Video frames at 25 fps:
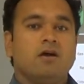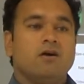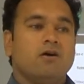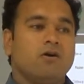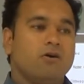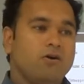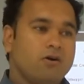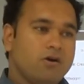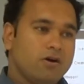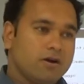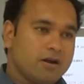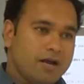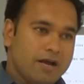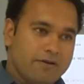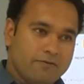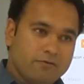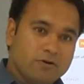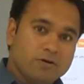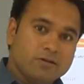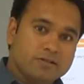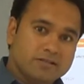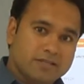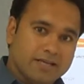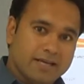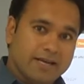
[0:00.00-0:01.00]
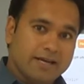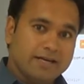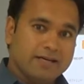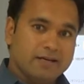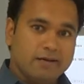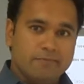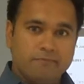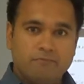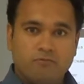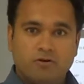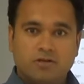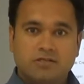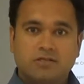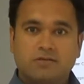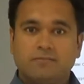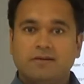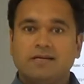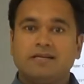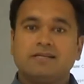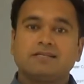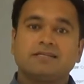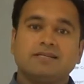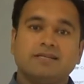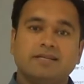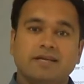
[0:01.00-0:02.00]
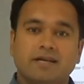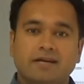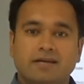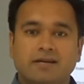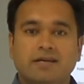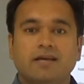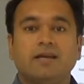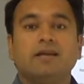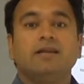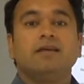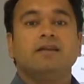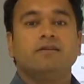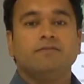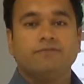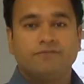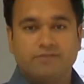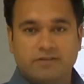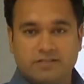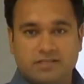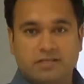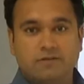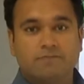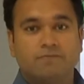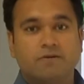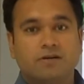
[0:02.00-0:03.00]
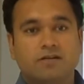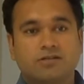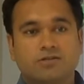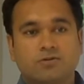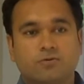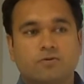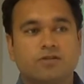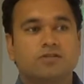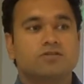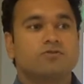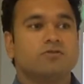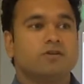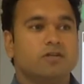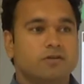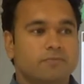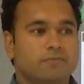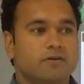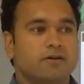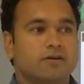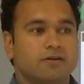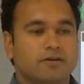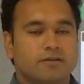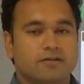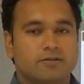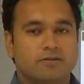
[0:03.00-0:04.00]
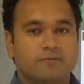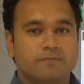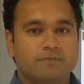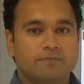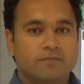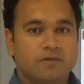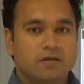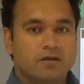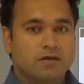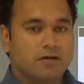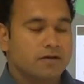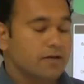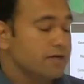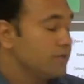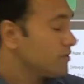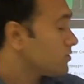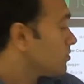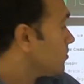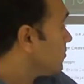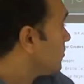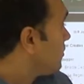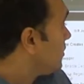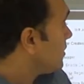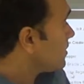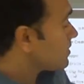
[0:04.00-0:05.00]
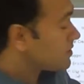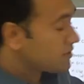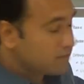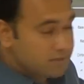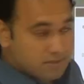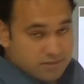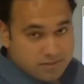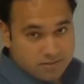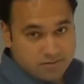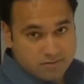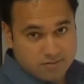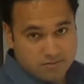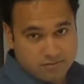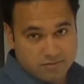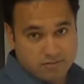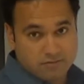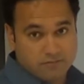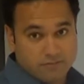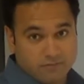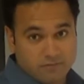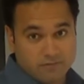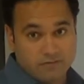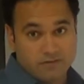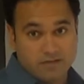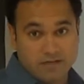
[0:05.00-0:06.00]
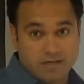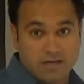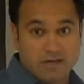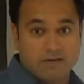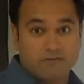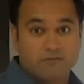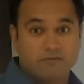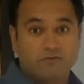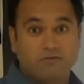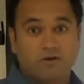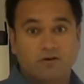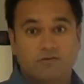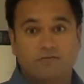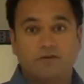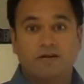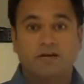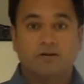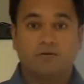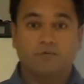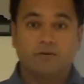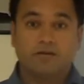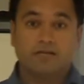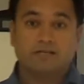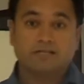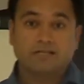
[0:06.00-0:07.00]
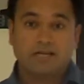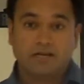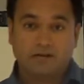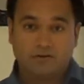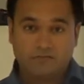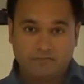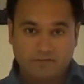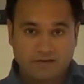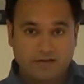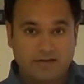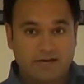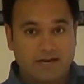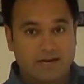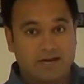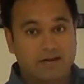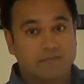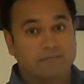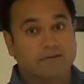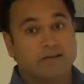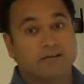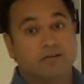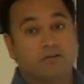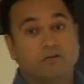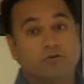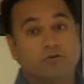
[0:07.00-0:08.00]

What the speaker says: or I won't say it impossible. It's nearly invisible so as to debug it, right? So this here, what we are doing is like we are enabling